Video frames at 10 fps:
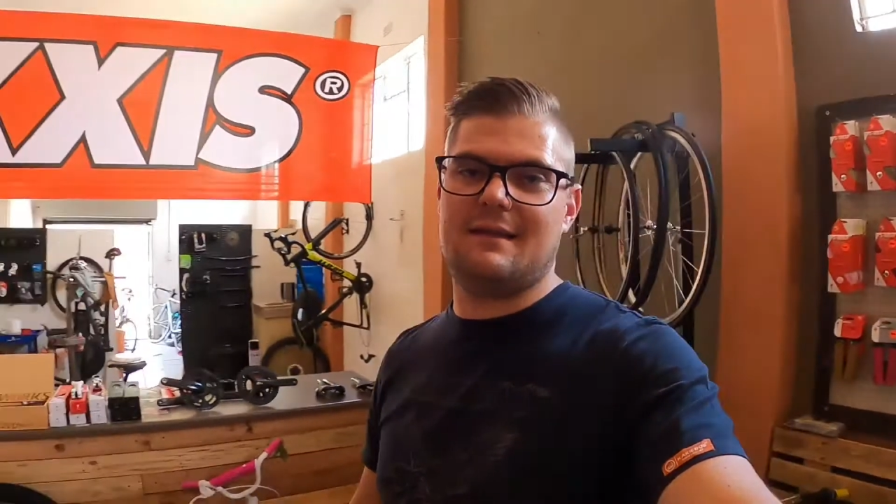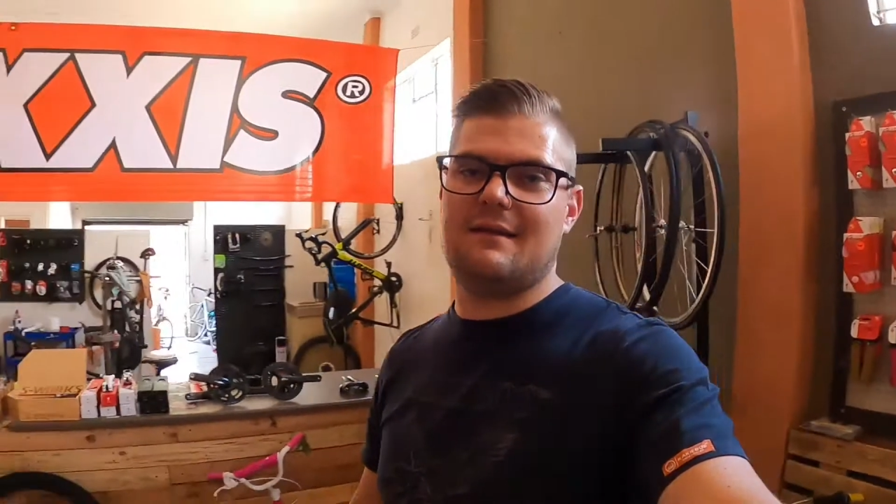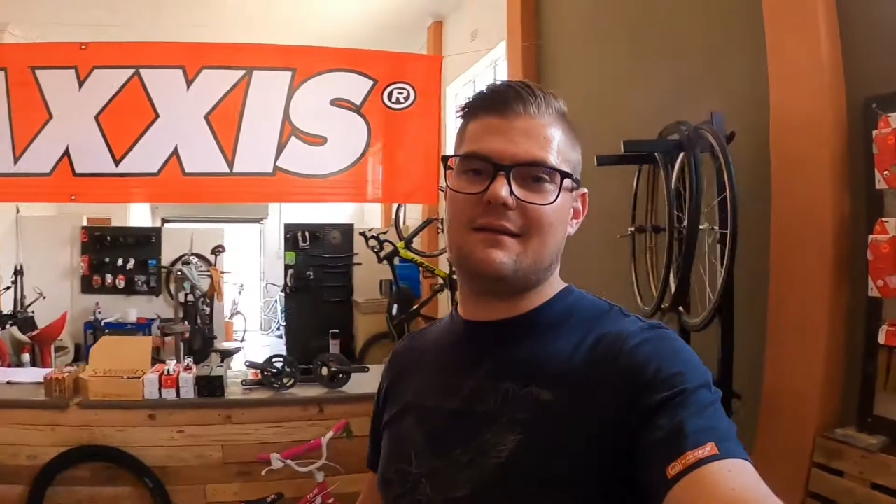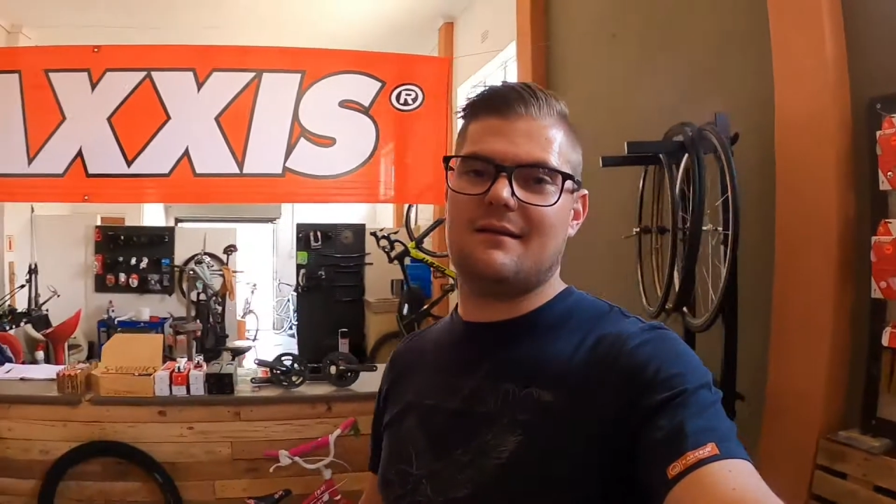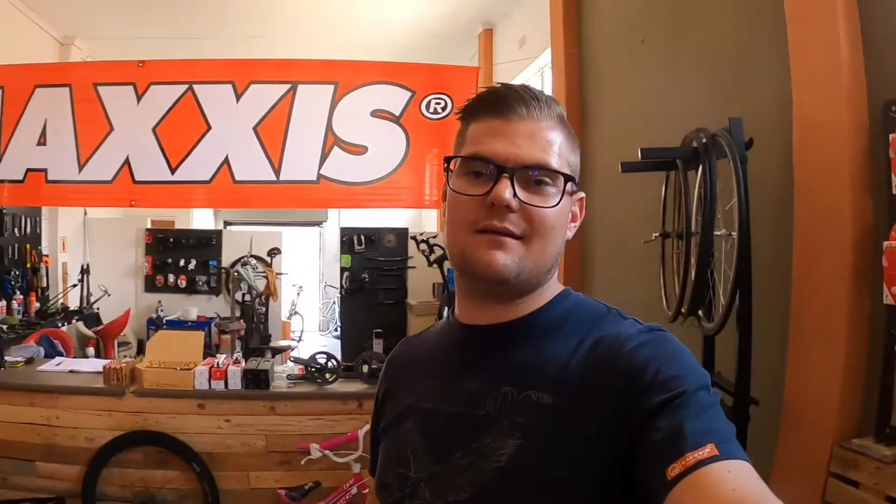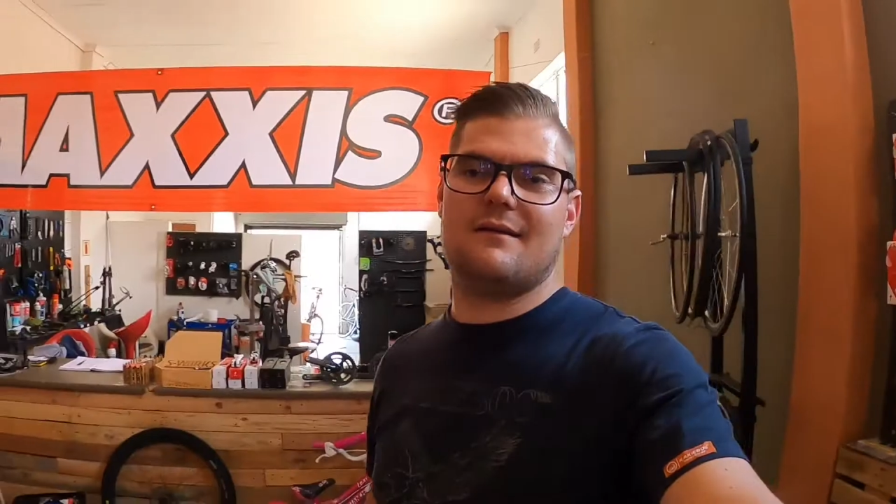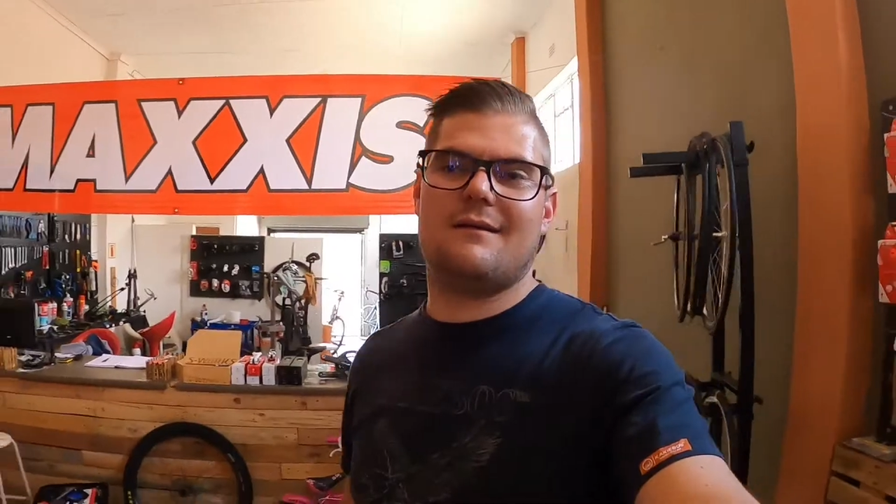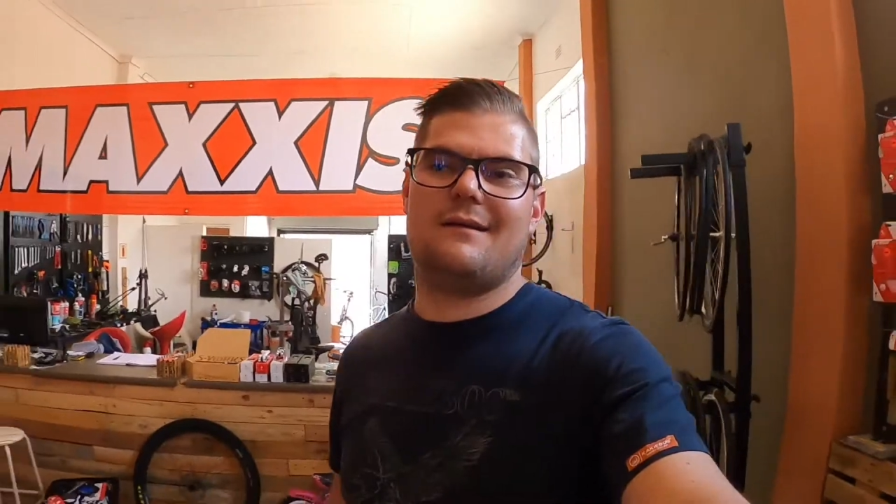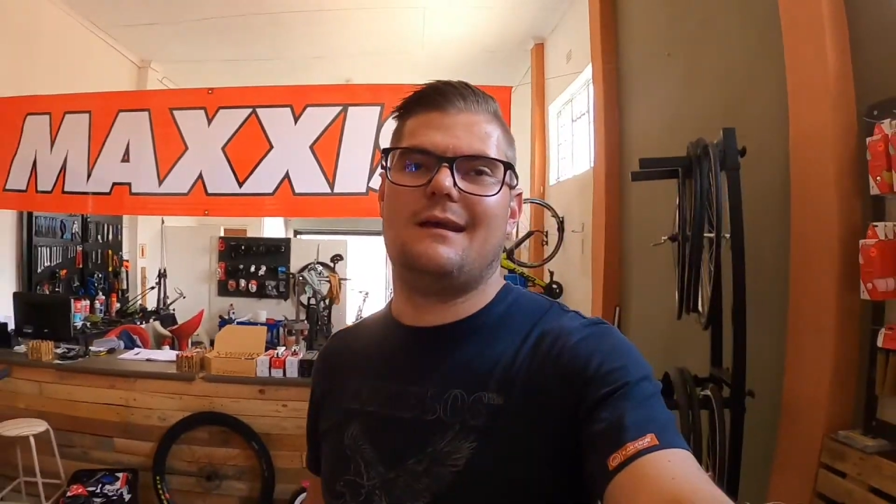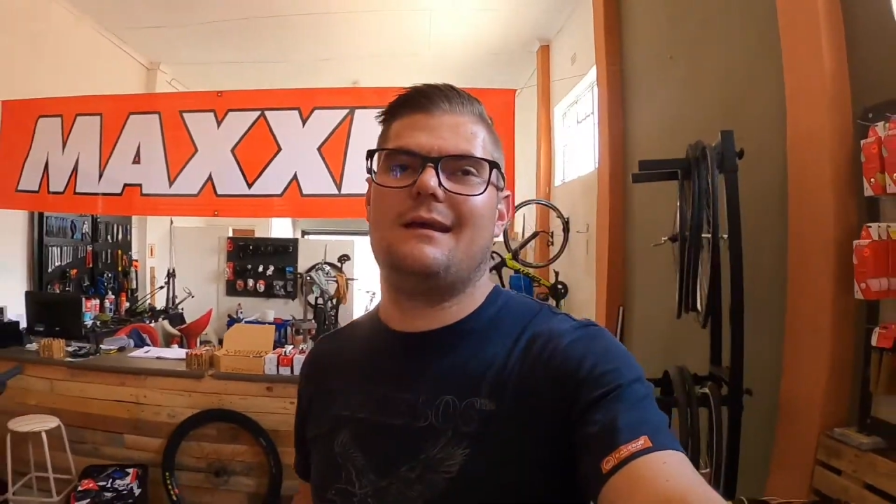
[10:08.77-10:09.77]
in
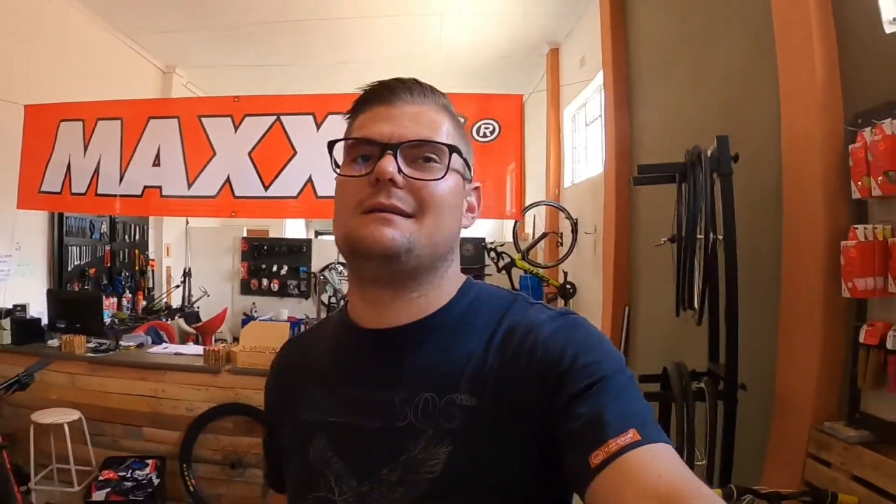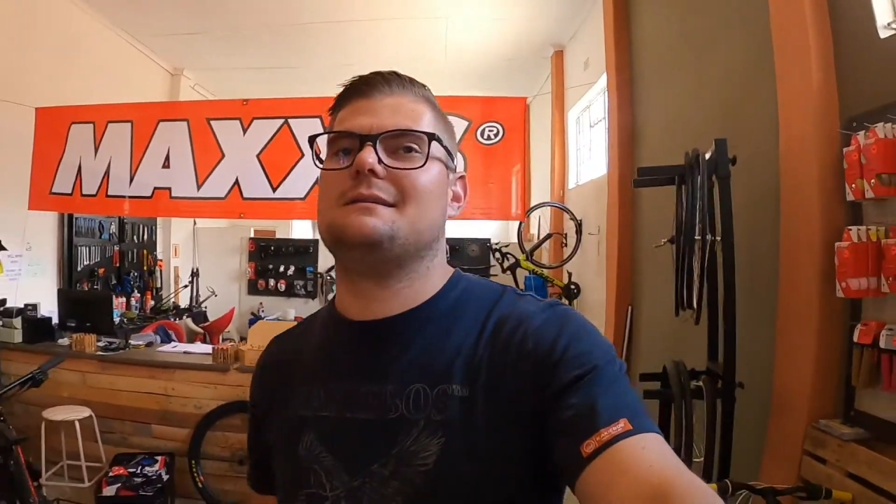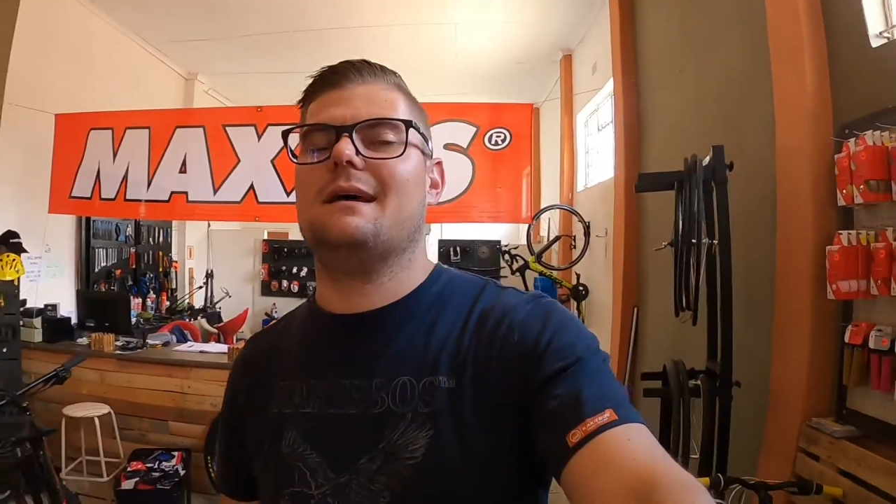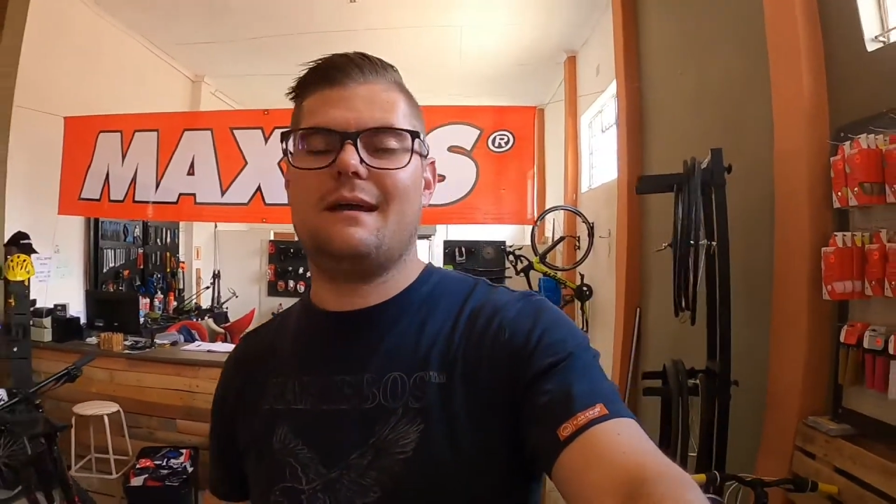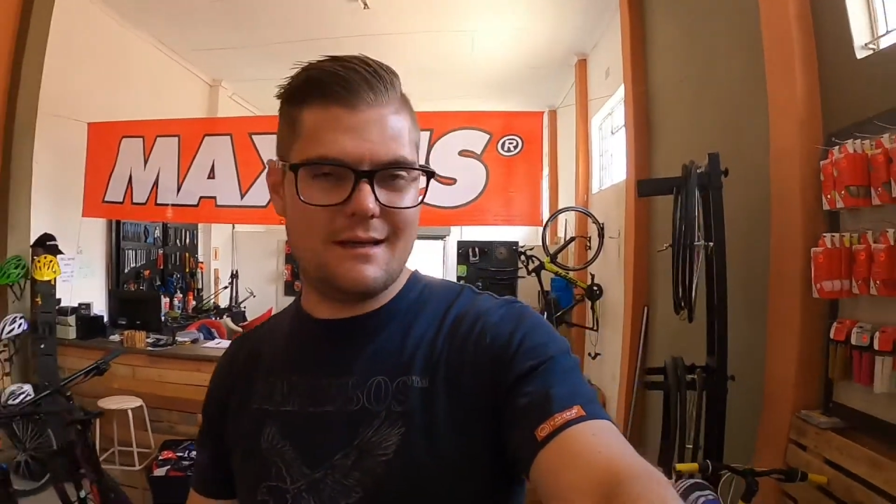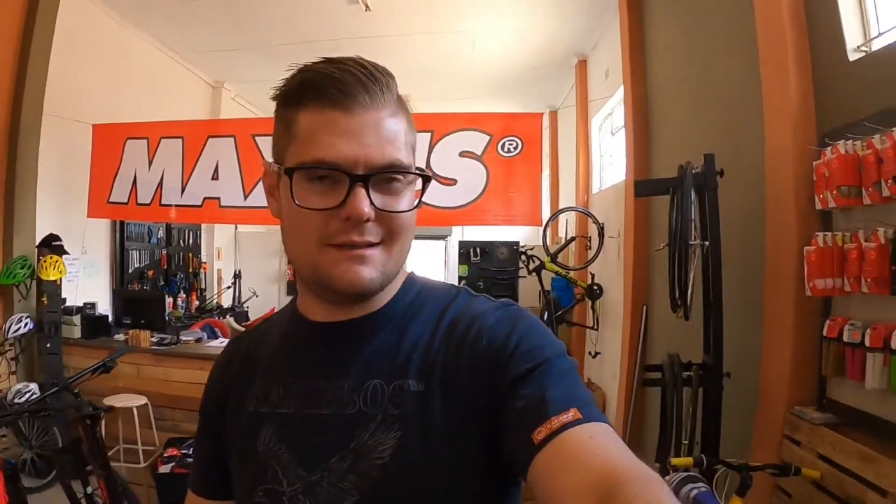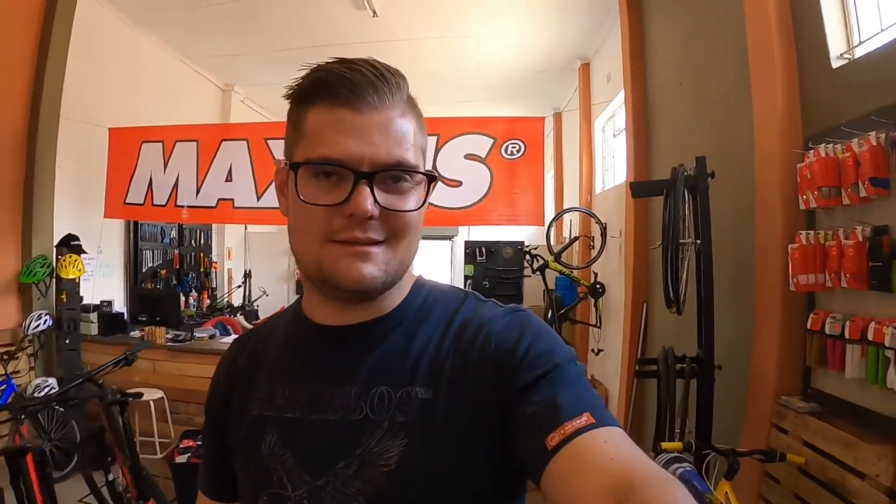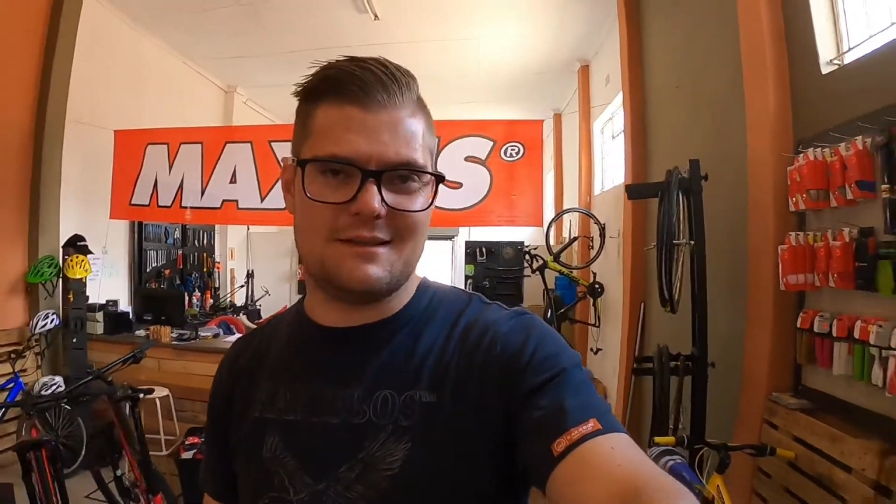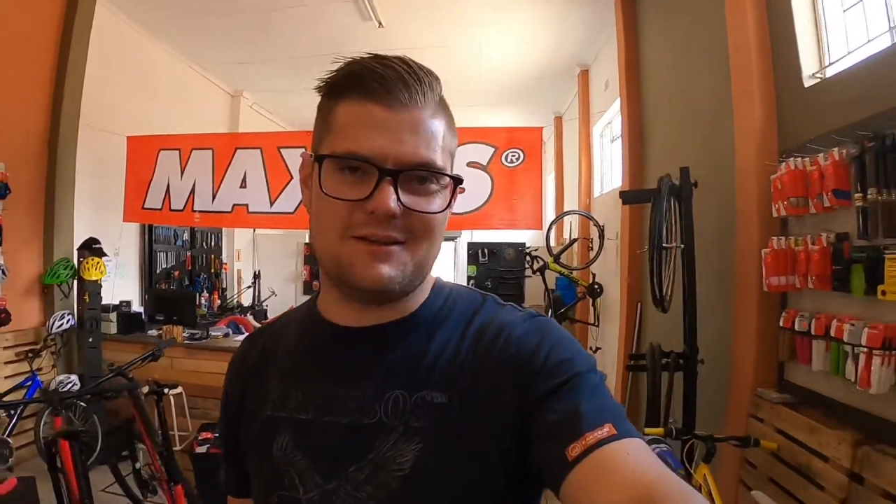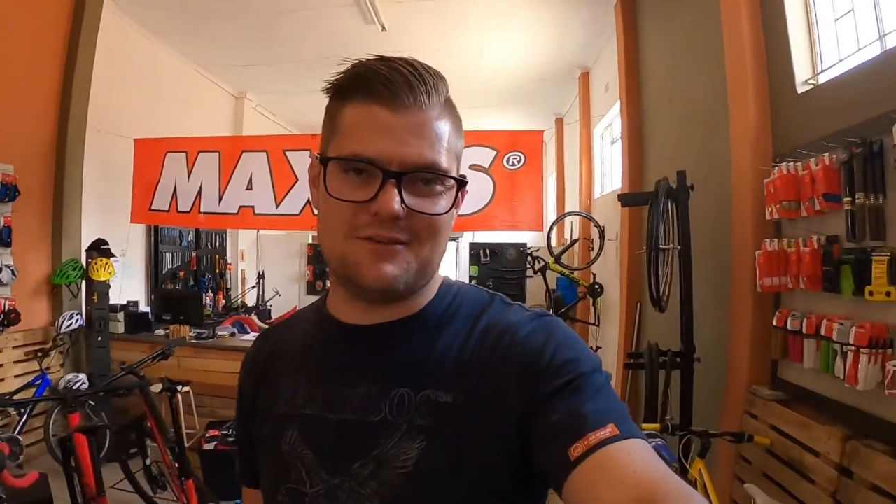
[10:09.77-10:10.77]
day
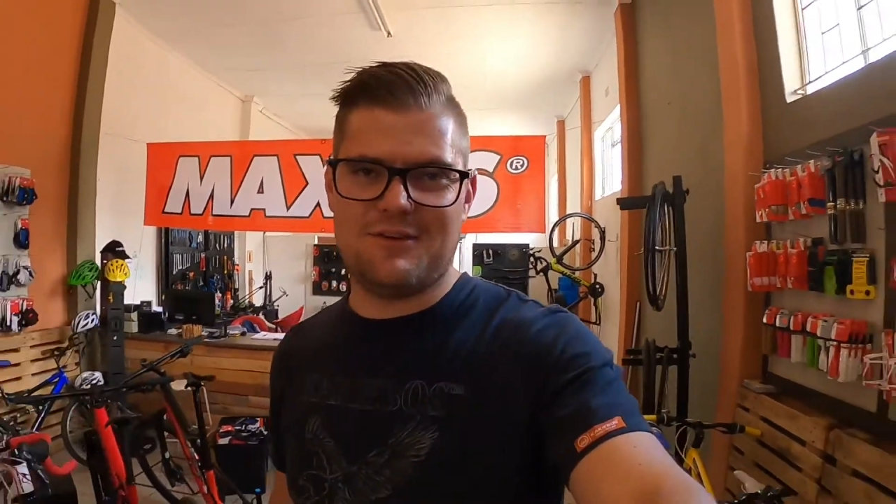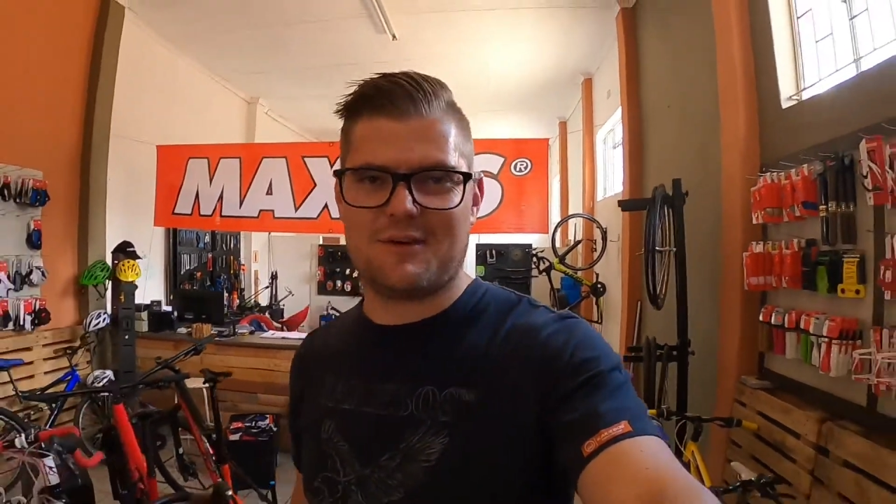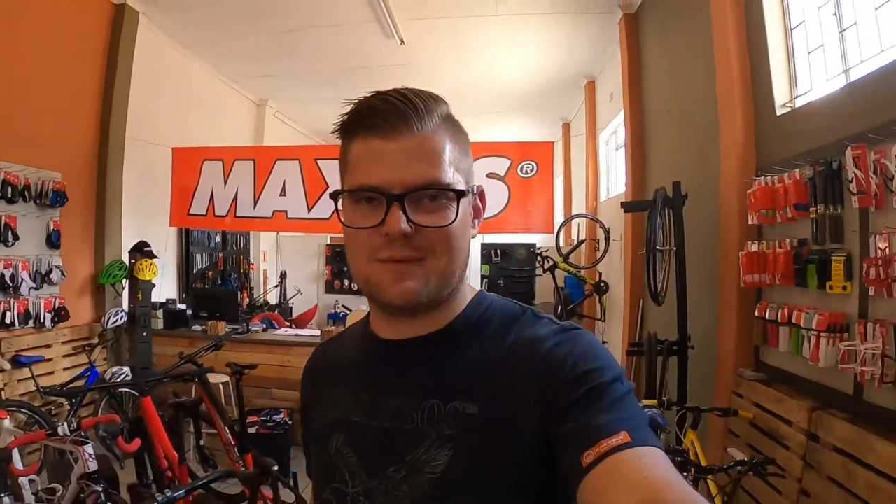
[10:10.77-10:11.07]
8 of